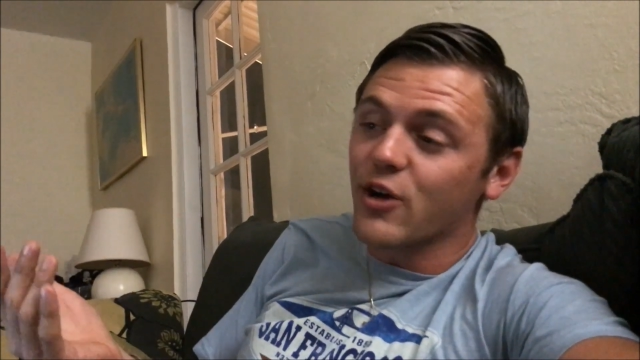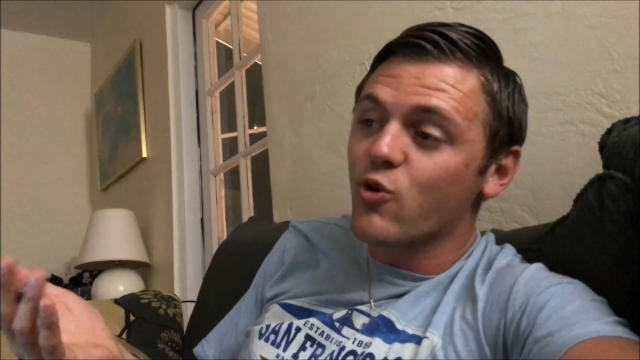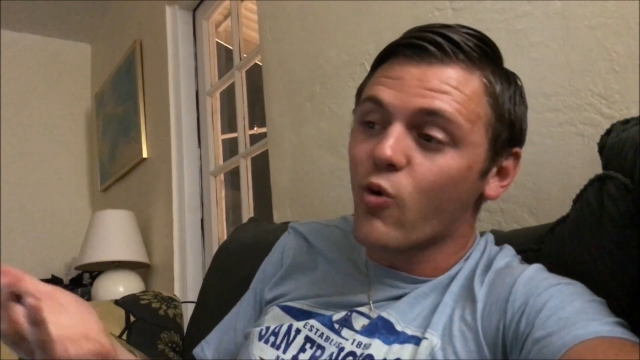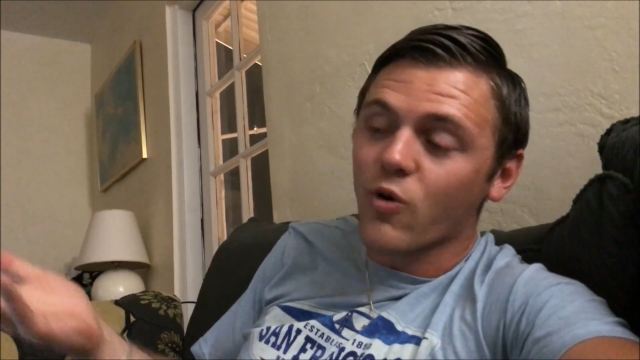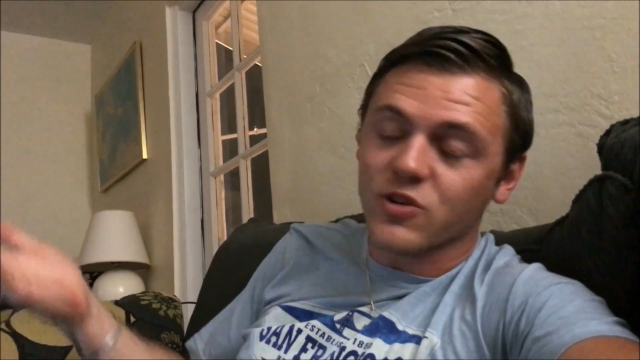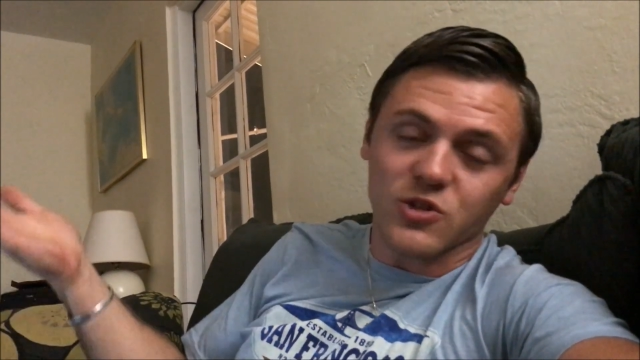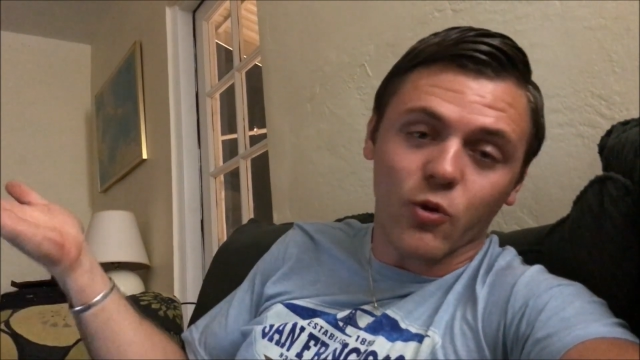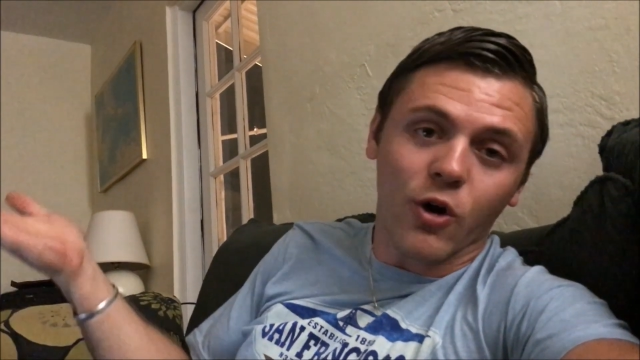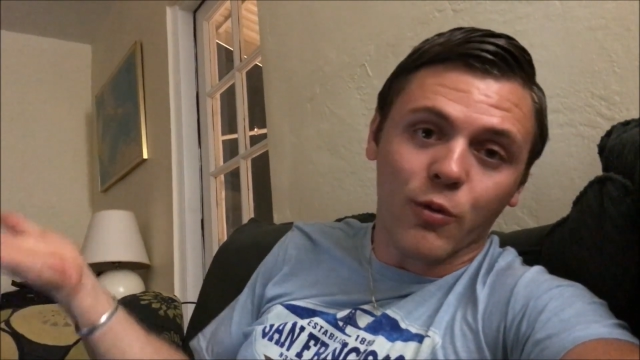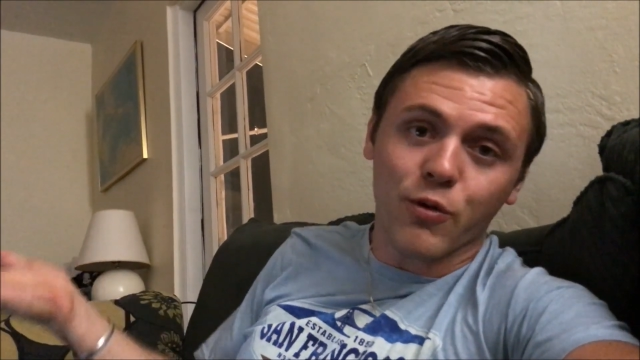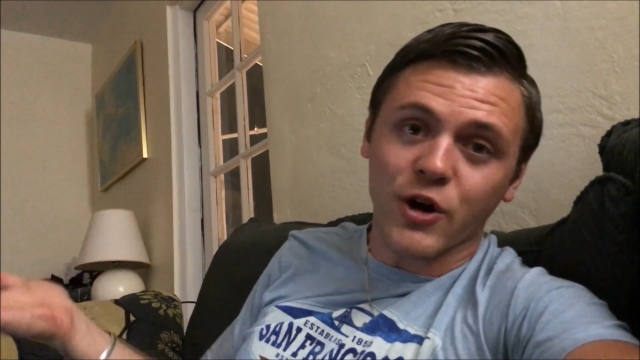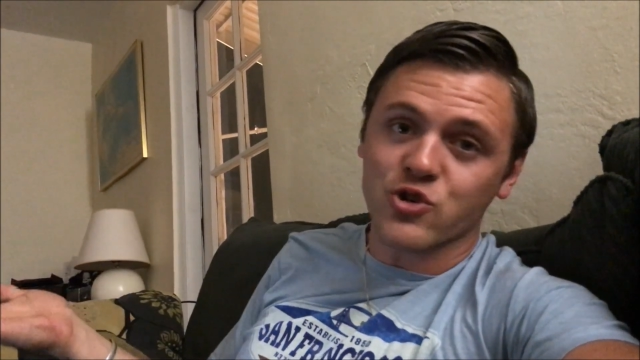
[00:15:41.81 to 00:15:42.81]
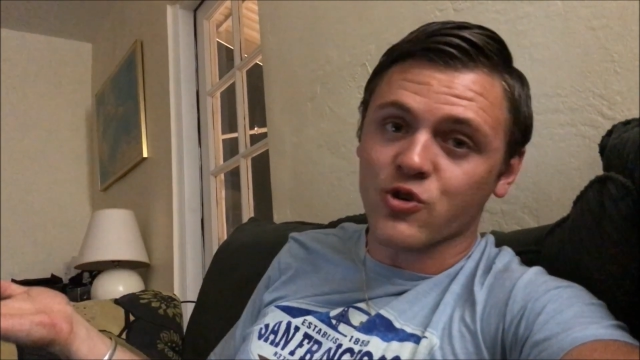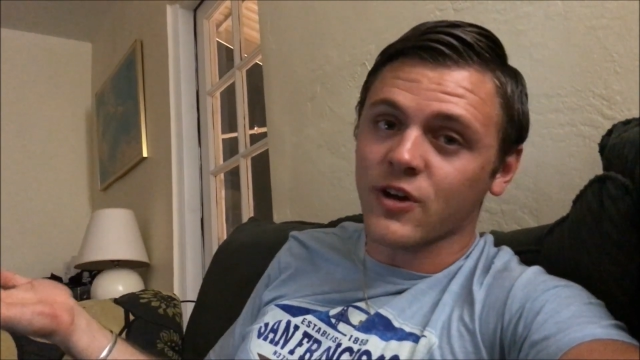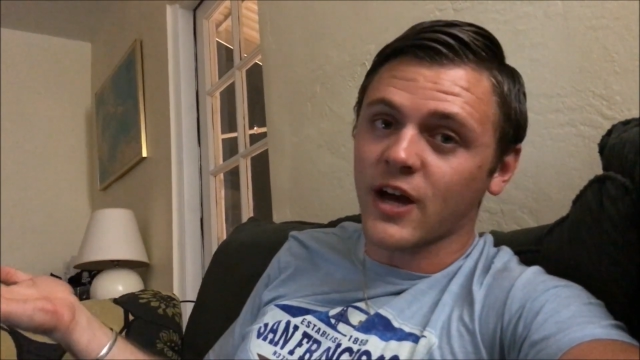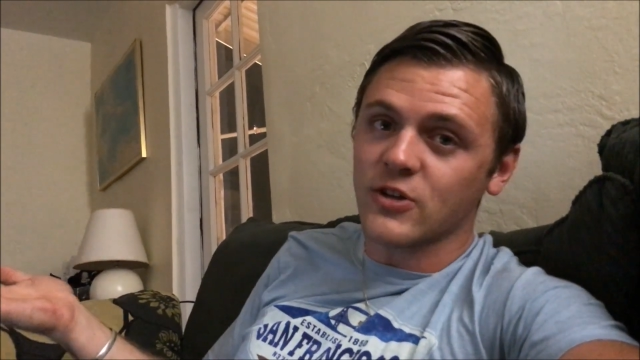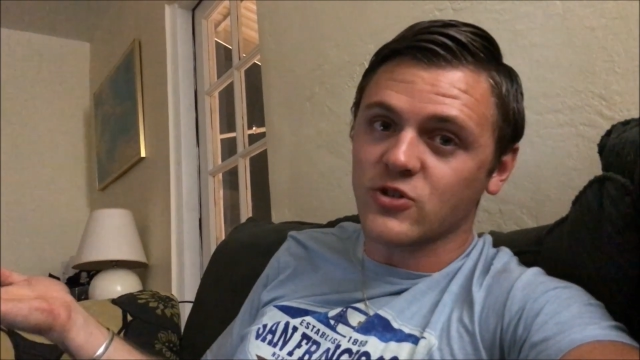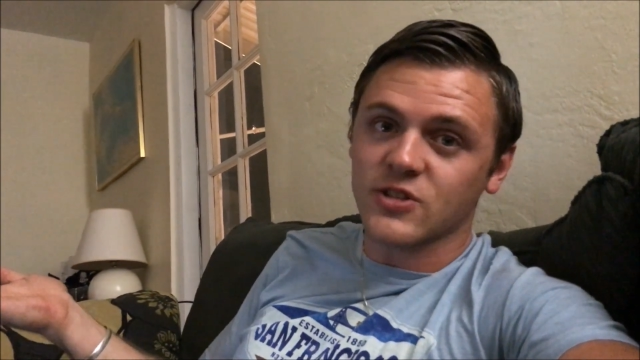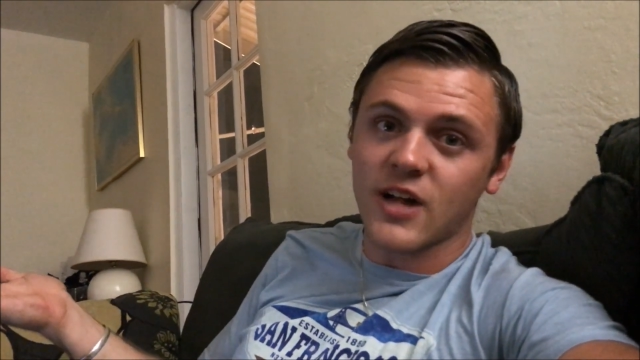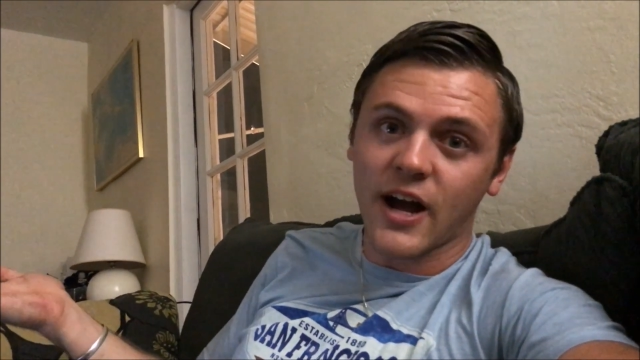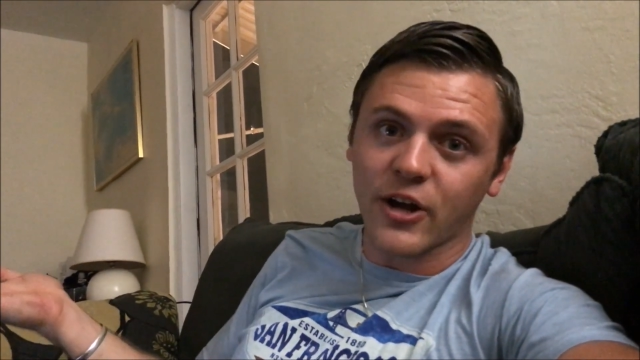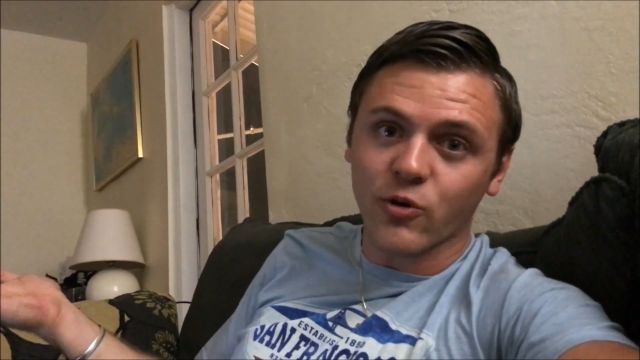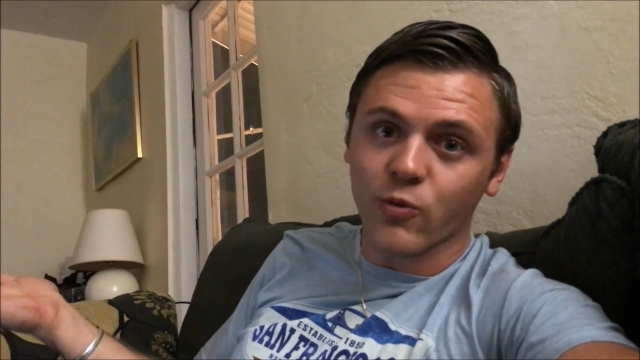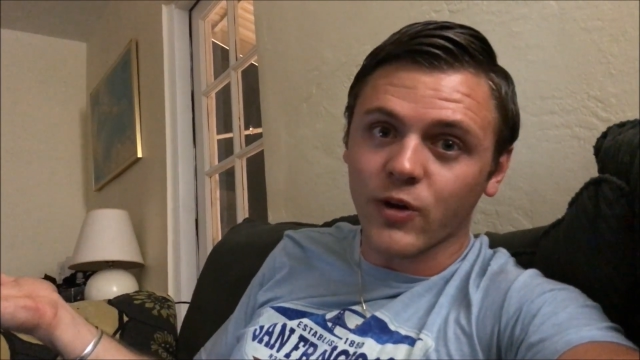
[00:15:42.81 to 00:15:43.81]
of course the oil pressure gauge is
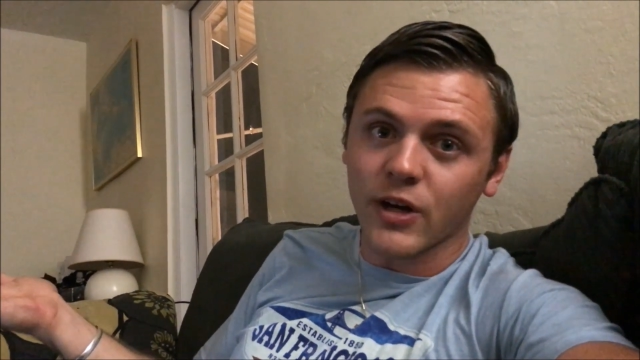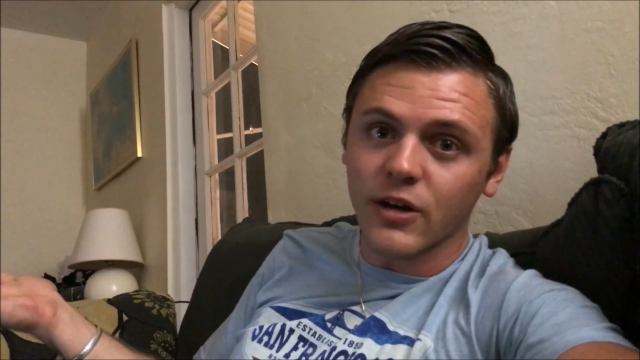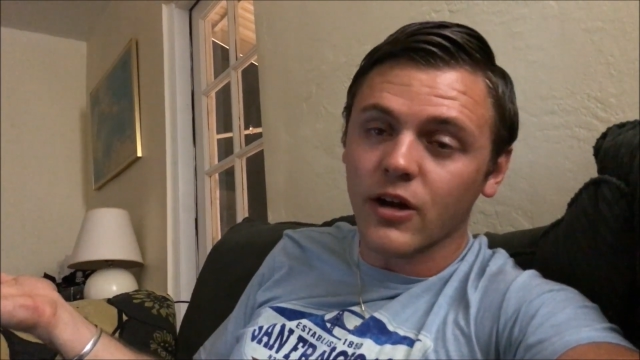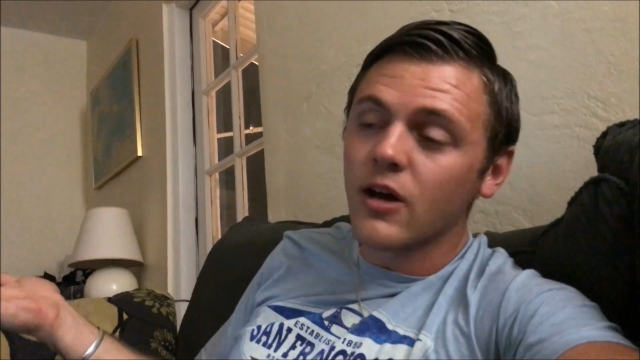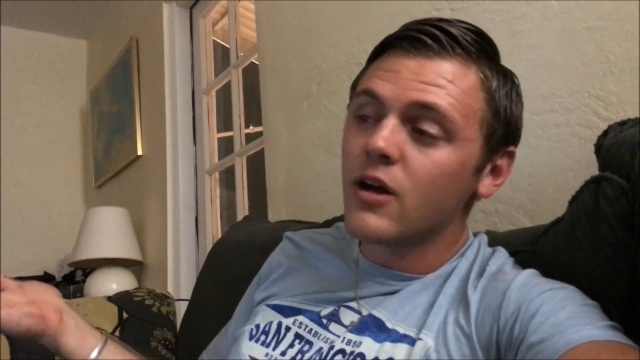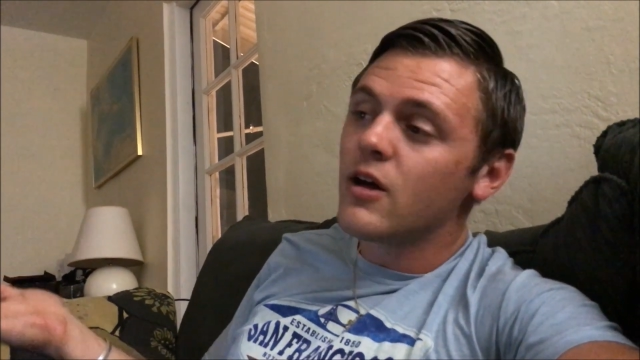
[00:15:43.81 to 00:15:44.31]
not going to read.